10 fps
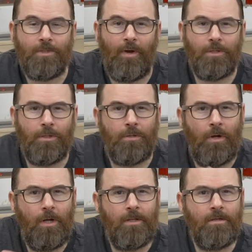So I turn
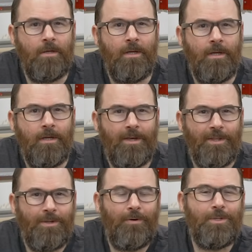on
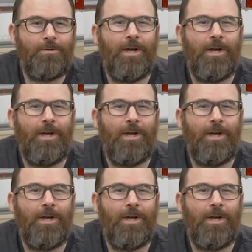the noise